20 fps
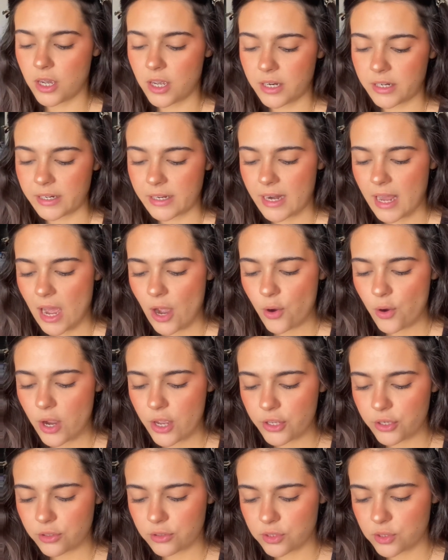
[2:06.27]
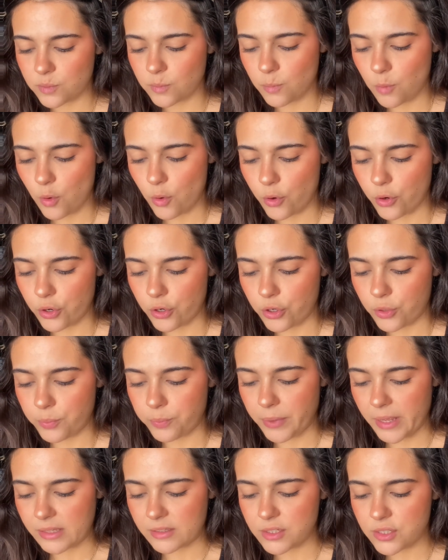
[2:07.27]
Now I use more
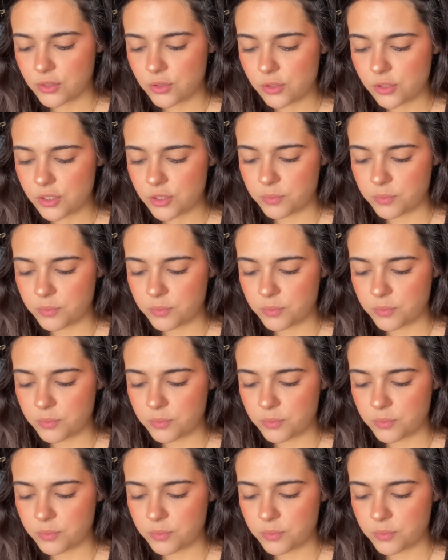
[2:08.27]
pencils,